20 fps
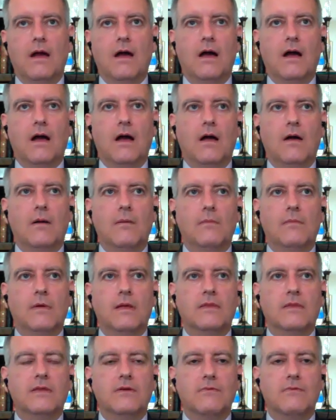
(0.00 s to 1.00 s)

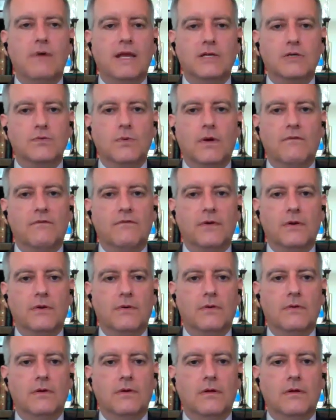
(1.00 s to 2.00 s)
the Iranians won't
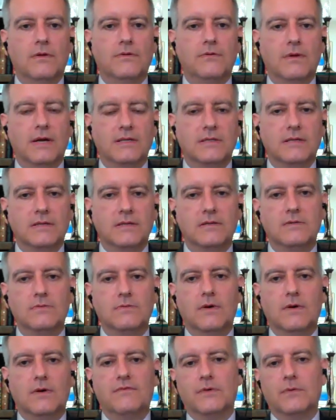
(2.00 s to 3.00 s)
feel threatened,
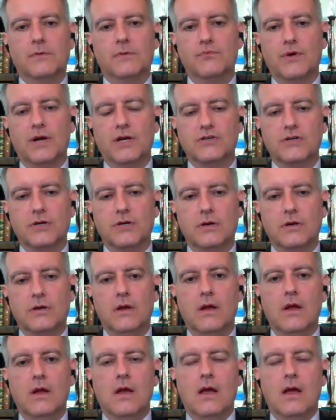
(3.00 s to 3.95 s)
won't feel the pressure.